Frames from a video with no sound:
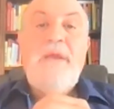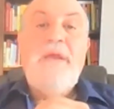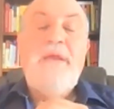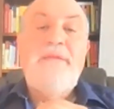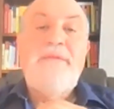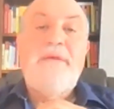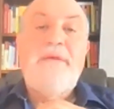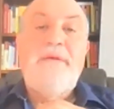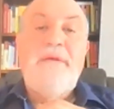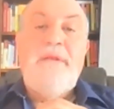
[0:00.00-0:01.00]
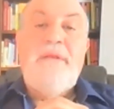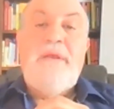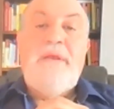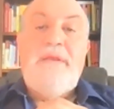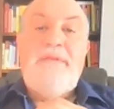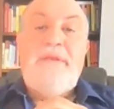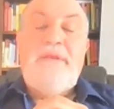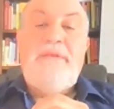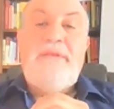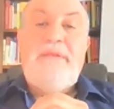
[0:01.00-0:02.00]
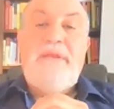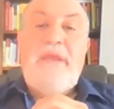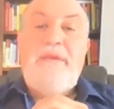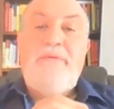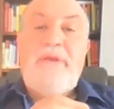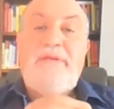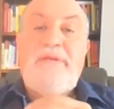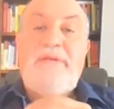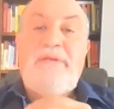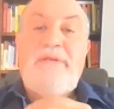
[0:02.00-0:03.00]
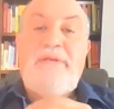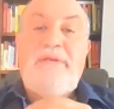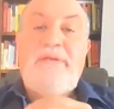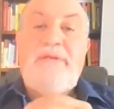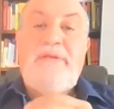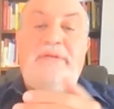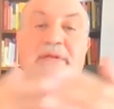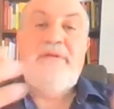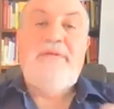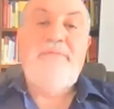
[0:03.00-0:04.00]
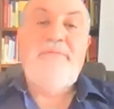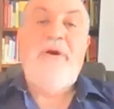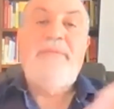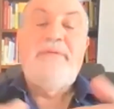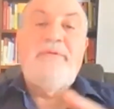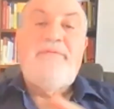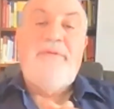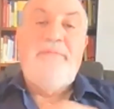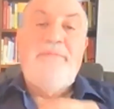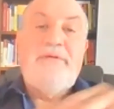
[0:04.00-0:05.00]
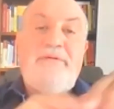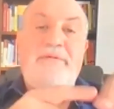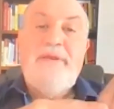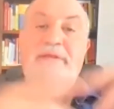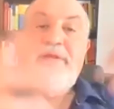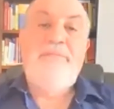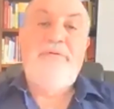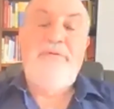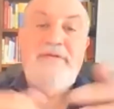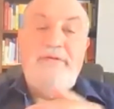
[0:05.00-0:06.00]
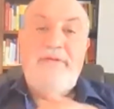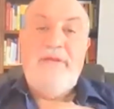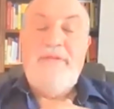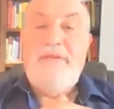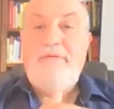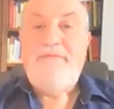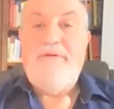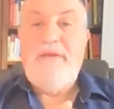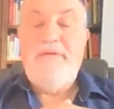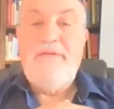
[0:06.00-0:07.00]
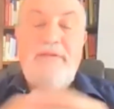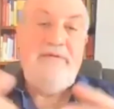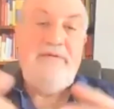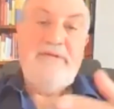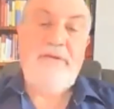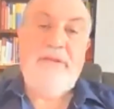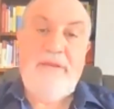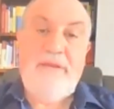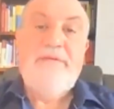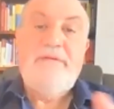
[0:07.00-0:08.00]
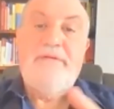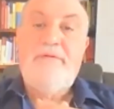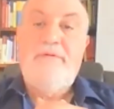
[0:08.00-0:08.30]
and uh, and they they, they anyway it's, it's, it's more optimal for them because you make ten bonuses and then you're fired and then you start again. So